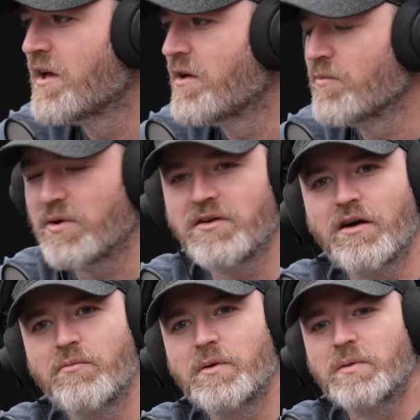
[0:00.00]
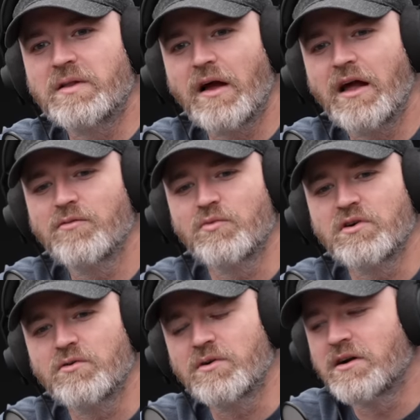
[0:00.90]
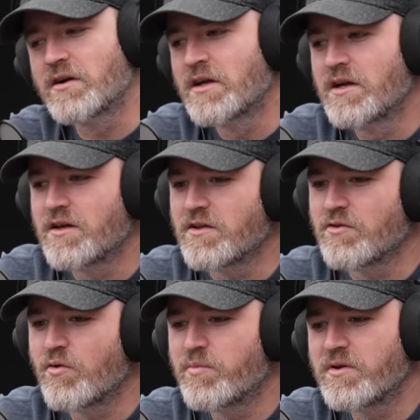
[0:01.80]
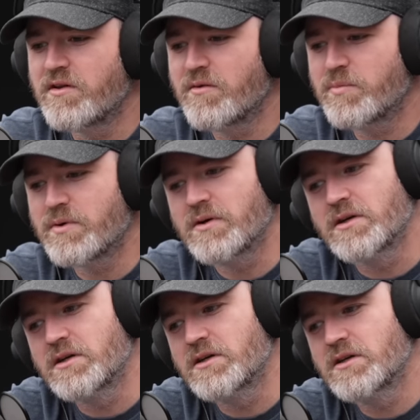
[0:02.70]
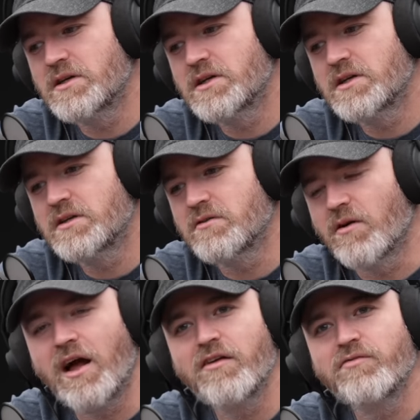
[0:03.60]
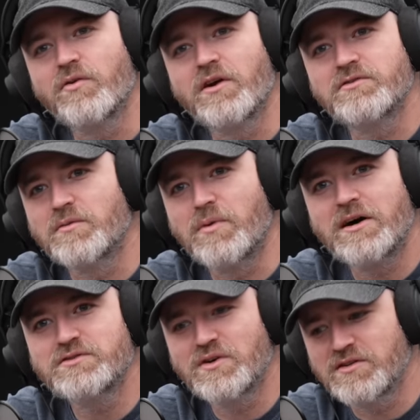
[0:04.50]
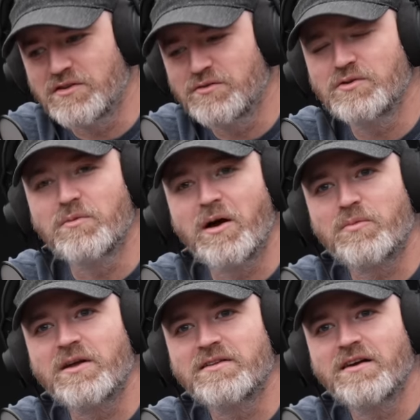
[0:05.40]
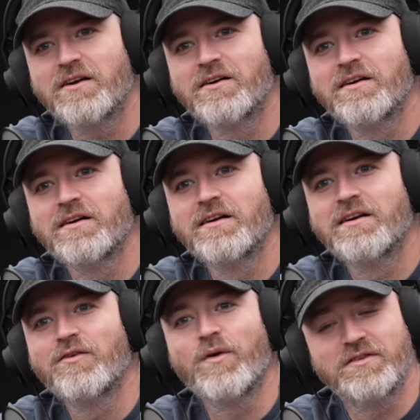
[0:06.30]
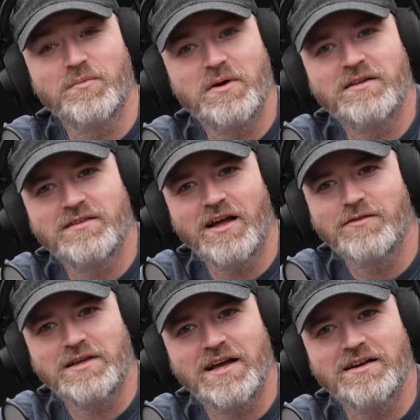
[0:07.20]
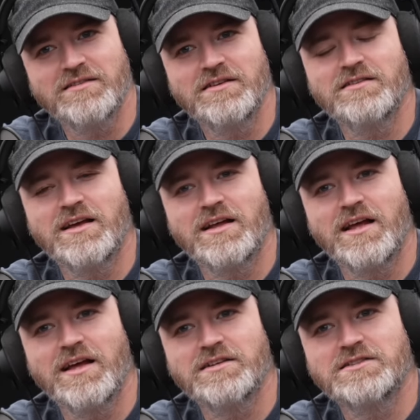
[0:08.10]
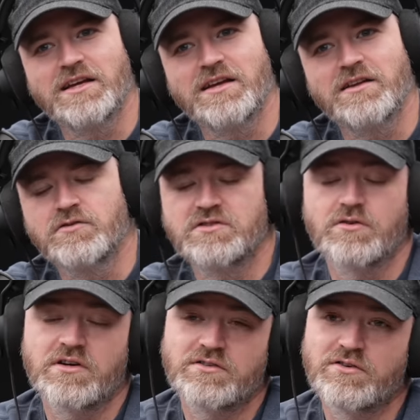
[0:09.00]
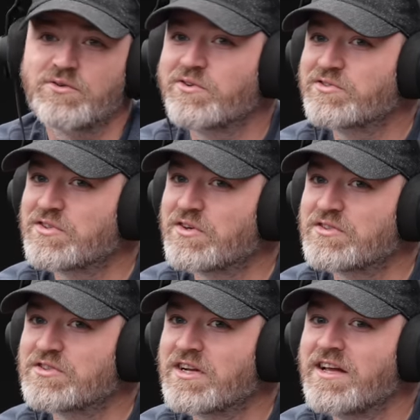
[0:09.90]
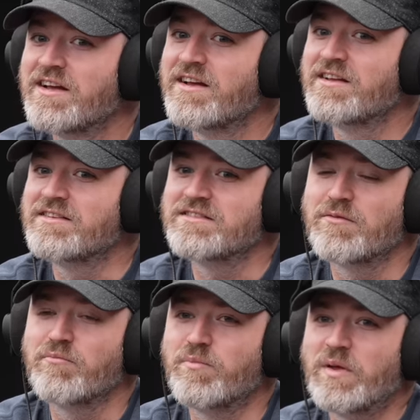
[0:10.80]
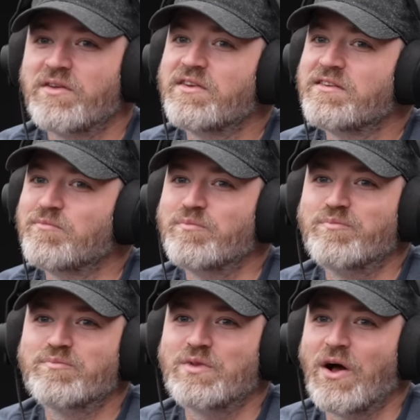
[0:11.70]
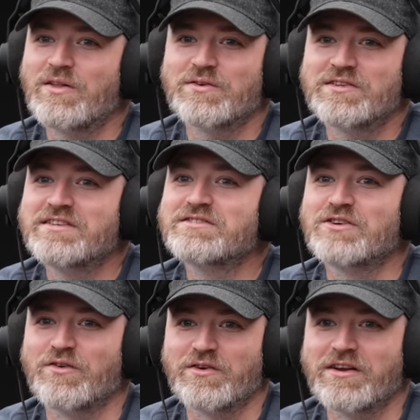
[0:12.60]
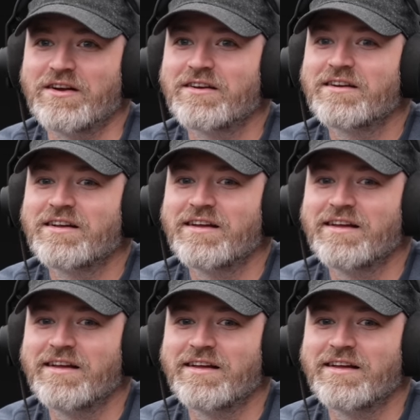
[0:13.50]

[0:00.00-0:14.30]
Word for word: But you got to remember a time, Will, where you opened up your iPhone out the box. You had the YouTube app right there. Mm-hmm. Once upon a time, they had a deal. They had a handshake. And you still got the Google search. These are billion-dollar deals over here. Yeah.